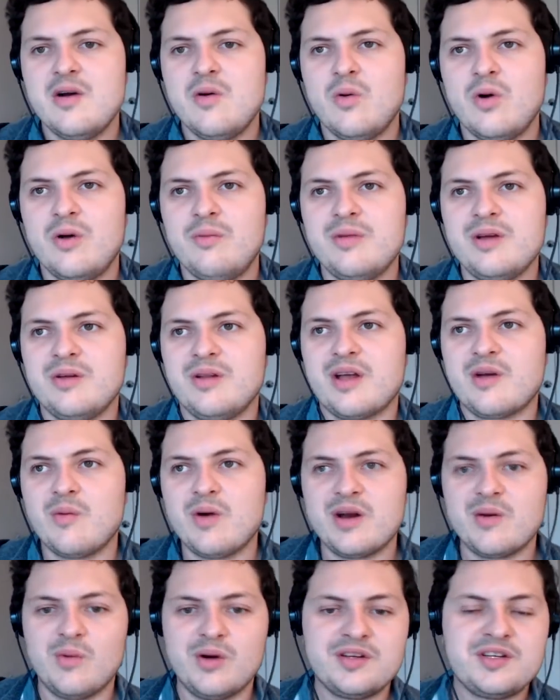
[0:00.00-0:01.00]
Well, I mean, like,
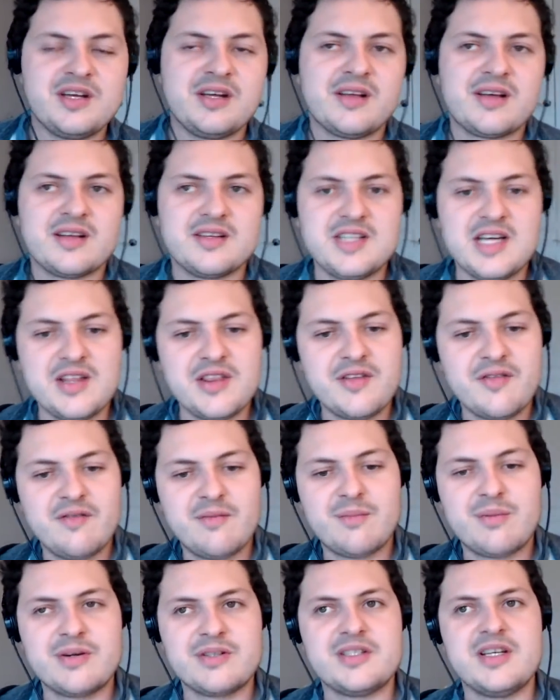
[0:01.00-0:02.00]
what? It went down like 1/10 of a
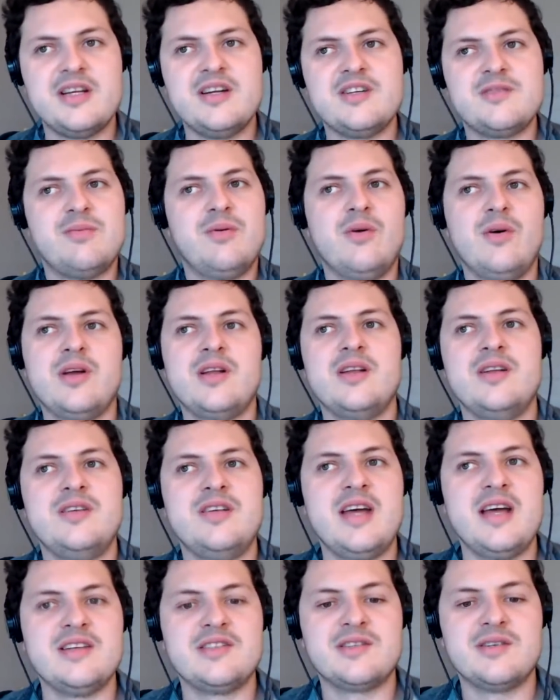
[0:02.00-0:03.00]
percentage point in a
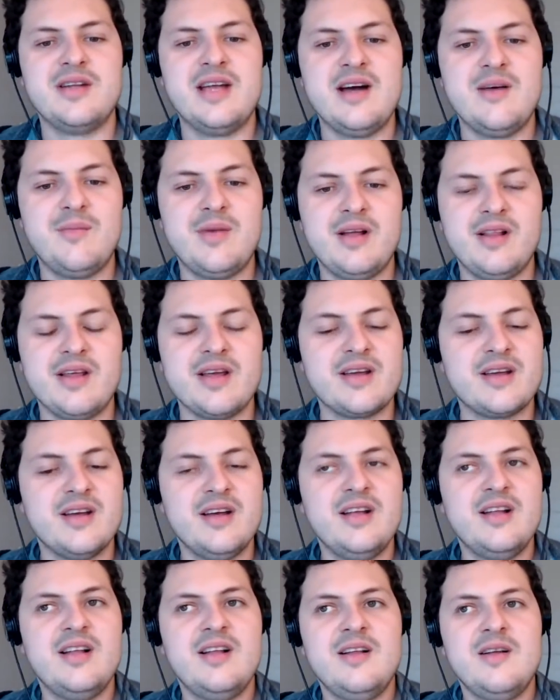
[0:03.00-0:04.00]
day. So now my, my
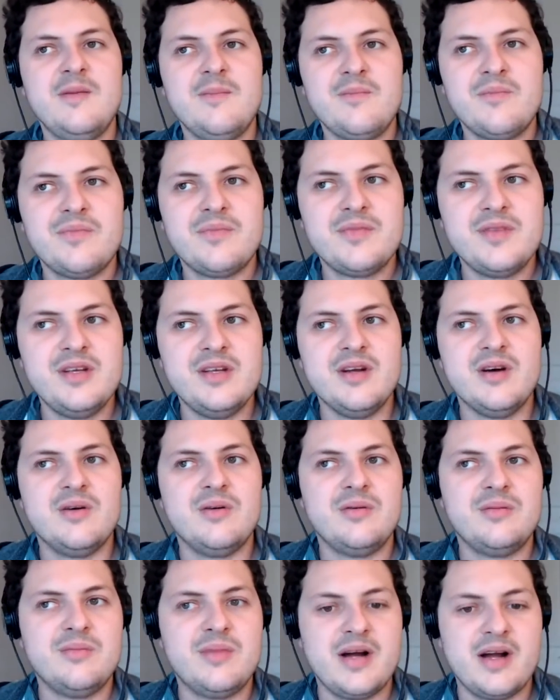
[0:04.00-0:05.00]

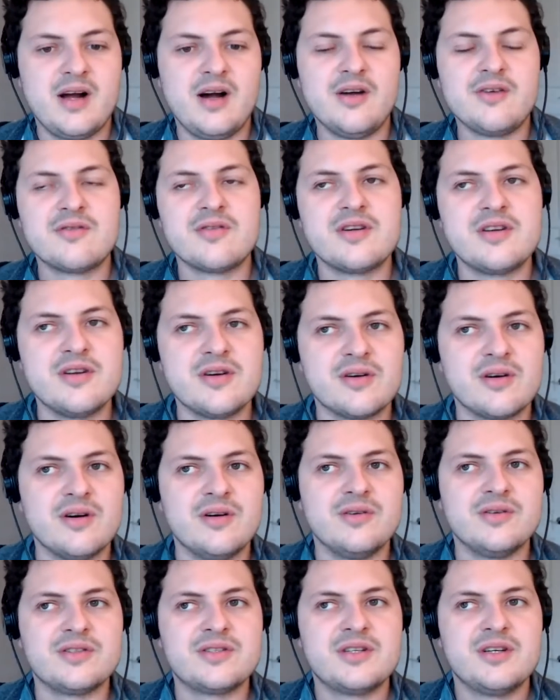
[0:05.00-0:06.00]
100
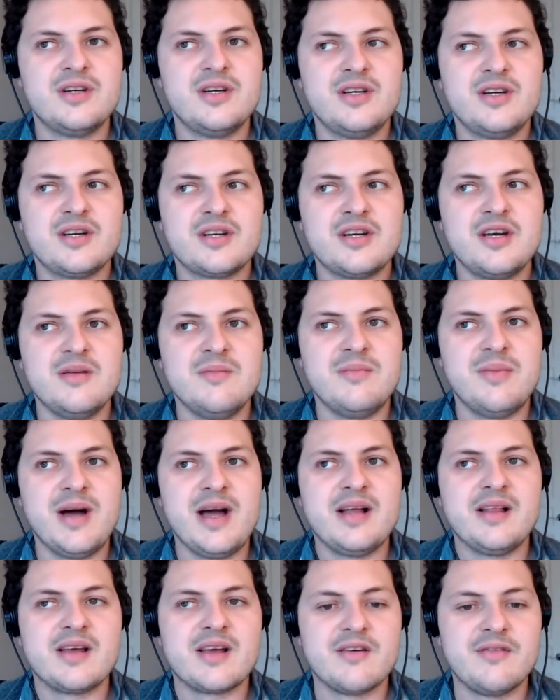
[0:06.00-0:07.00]
euros can
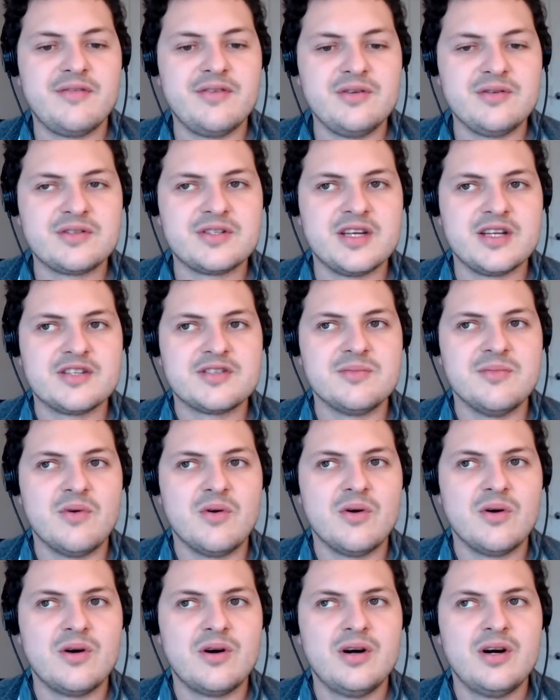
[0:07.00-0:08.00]
buy like a few cents
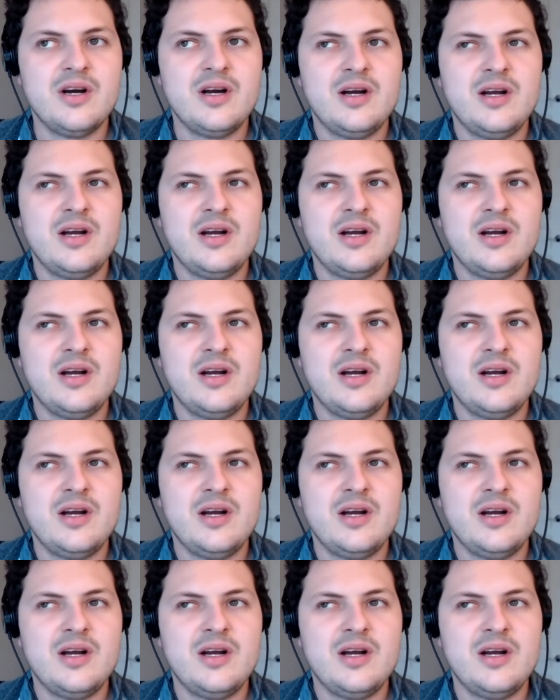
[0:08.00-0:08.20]
more.